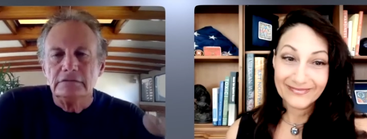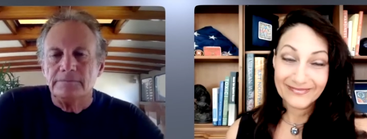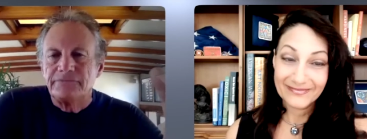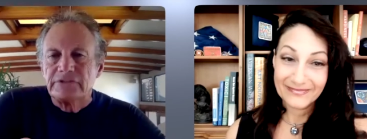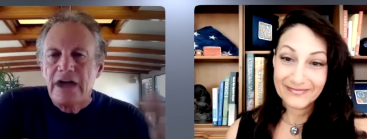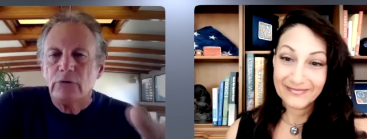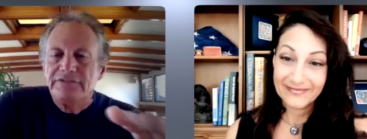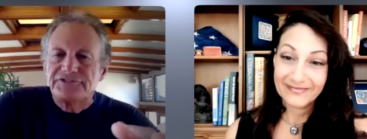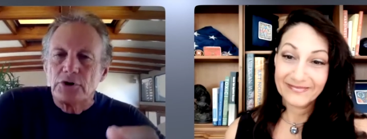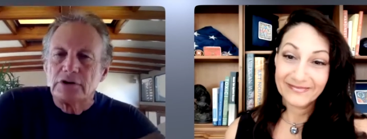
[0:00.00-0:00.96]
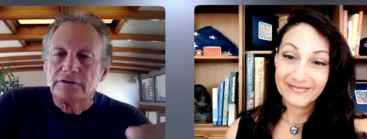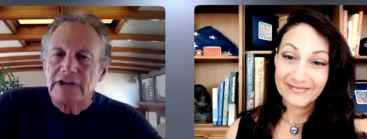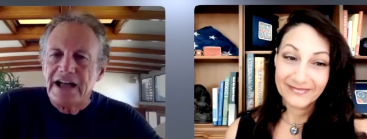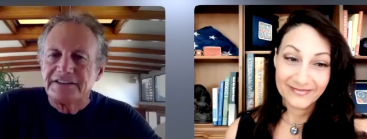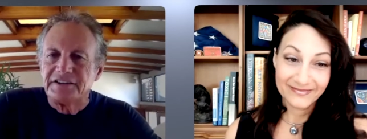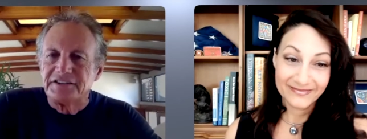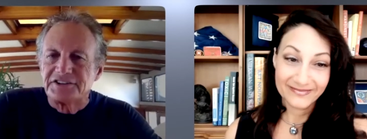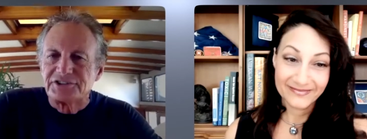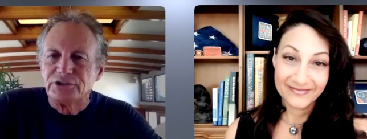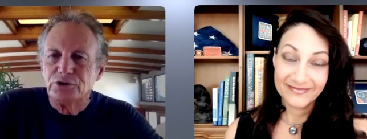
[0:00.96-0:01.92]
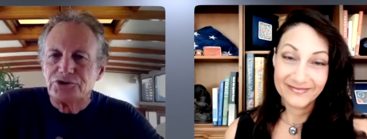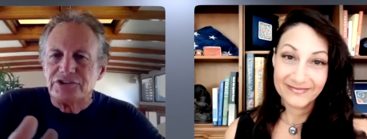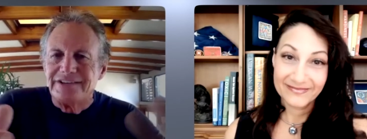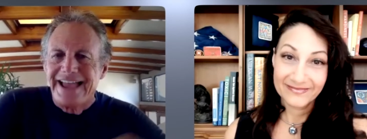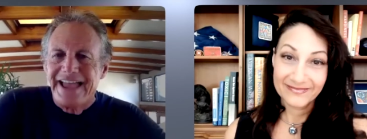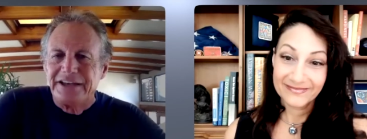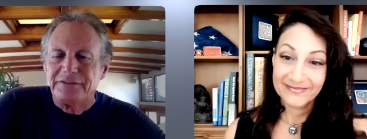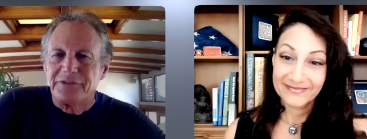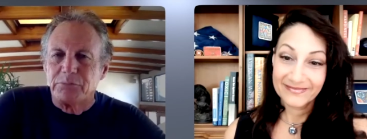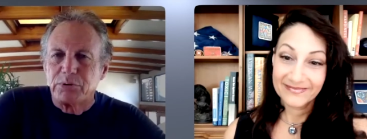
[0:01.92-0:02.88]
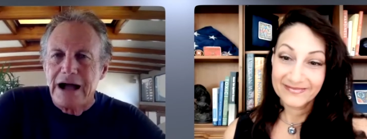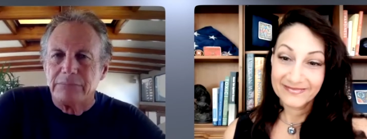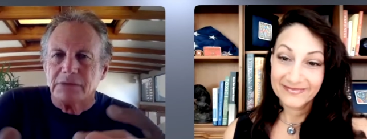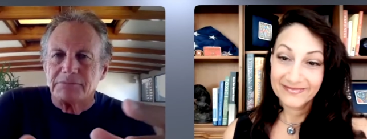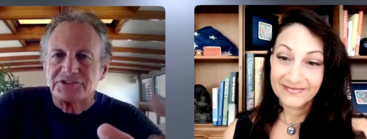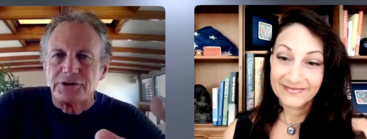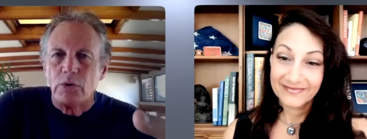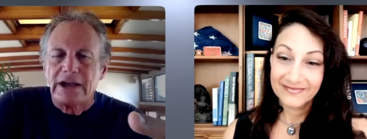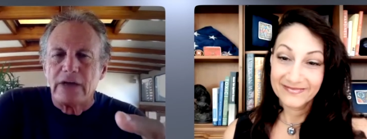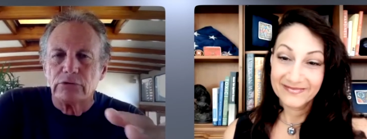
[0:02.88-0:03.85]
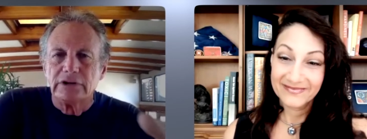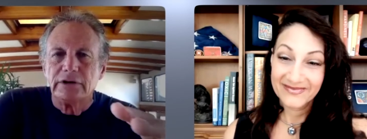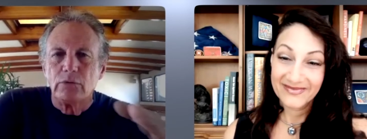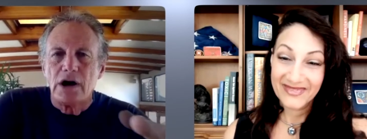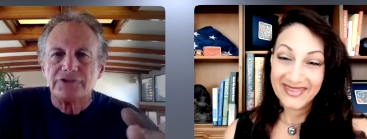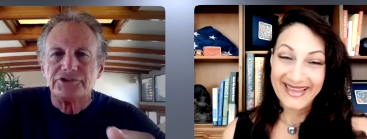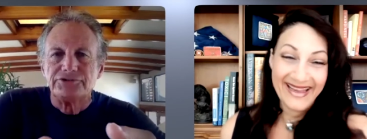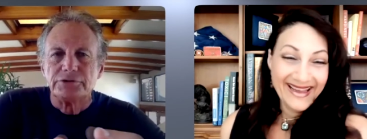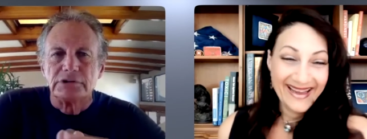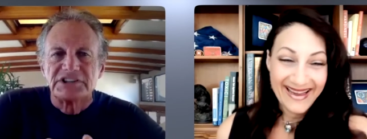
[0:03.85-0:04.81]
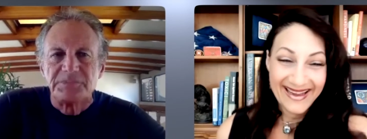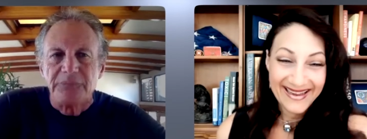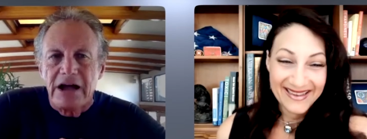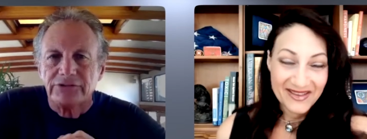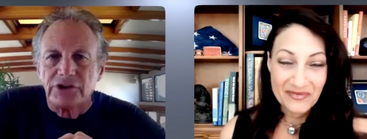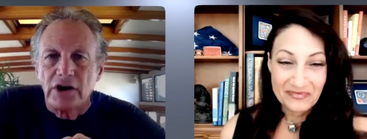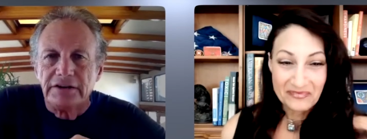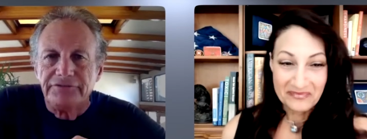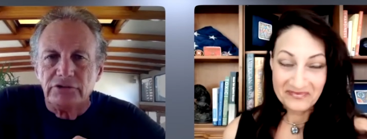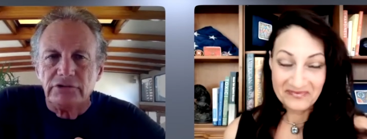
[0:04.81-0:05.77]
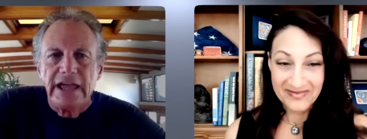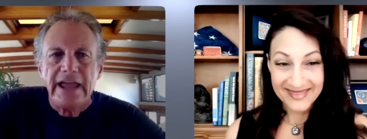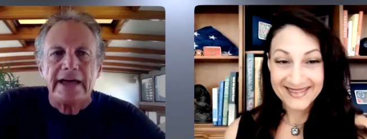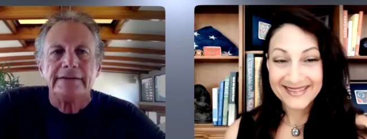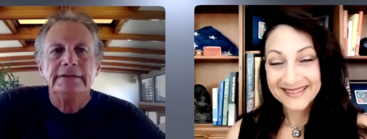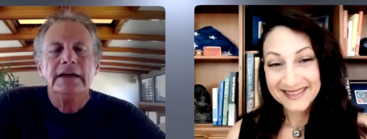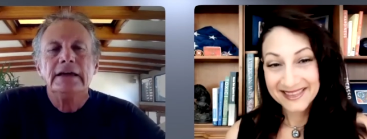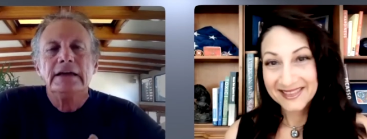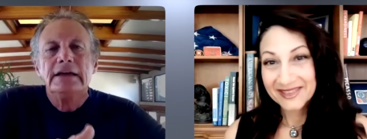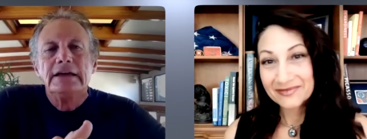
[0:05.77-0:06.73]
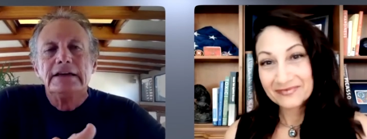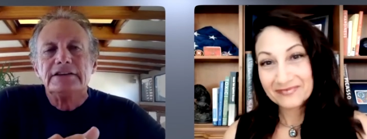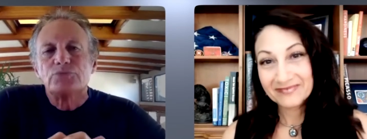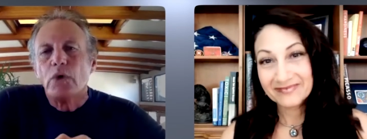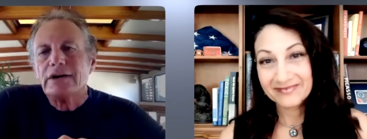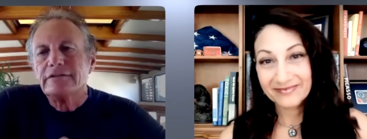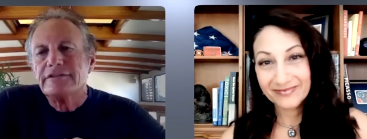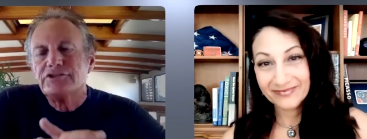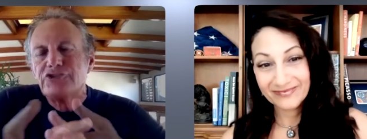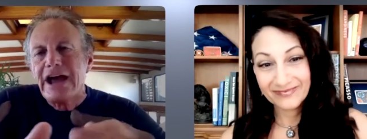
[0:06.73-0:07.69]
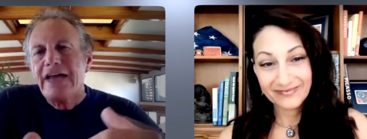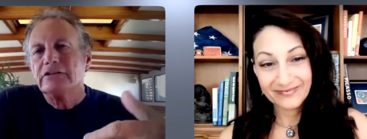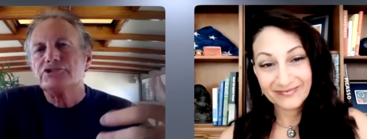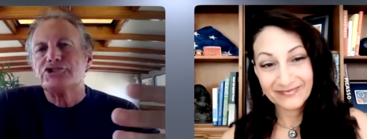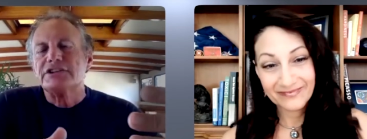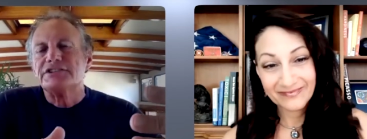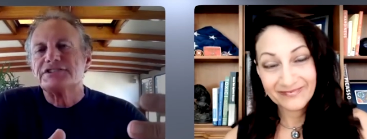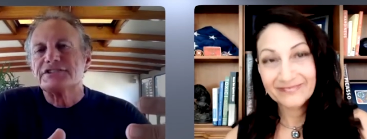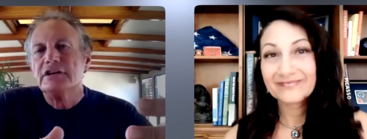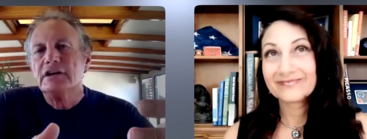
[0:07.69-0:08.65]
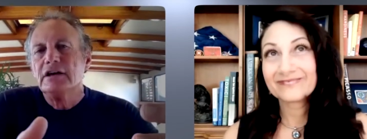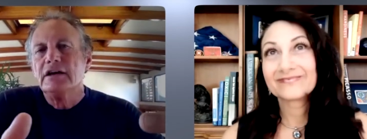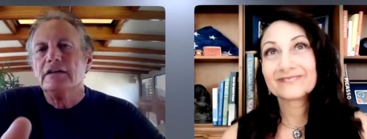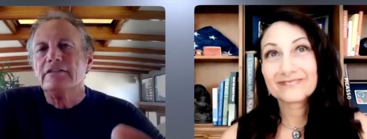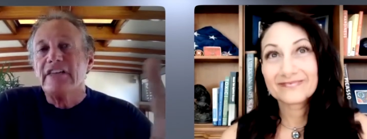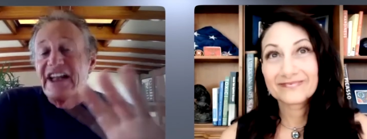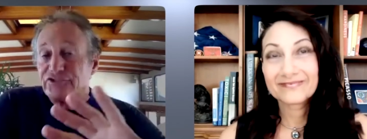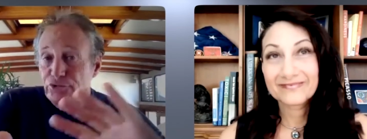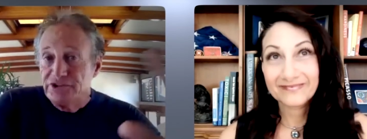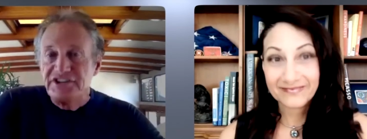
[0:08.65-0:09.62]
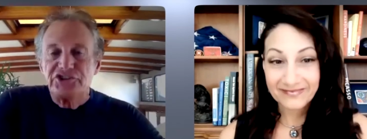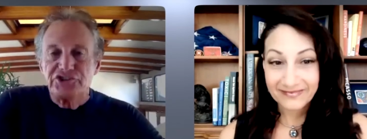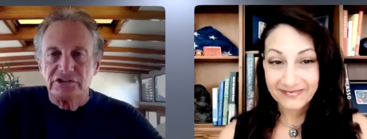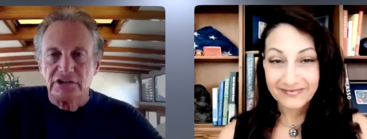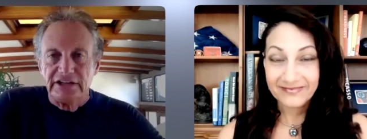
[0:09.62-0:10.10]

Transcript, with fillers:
Speaker 1: now we've sort of gotten to the solution ahead of the problem so what i really want you to expound on if you can is what are the challenges that traditionally,